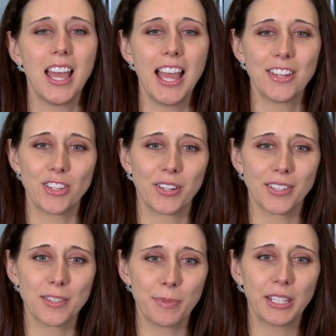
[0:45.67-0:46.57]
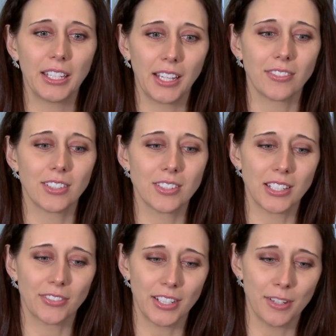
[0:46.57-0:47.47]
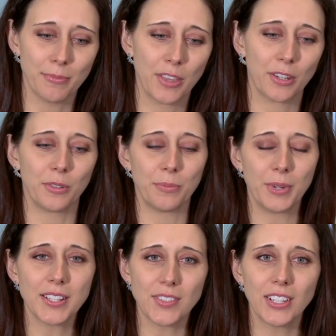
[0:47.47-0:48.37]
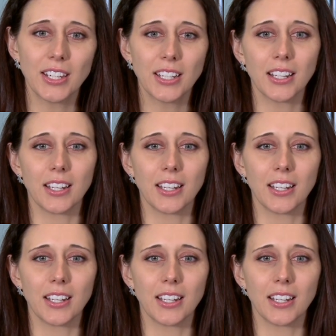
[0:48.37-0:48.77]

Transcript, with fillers: And generally speaking, after delivery, a mother will breastfeed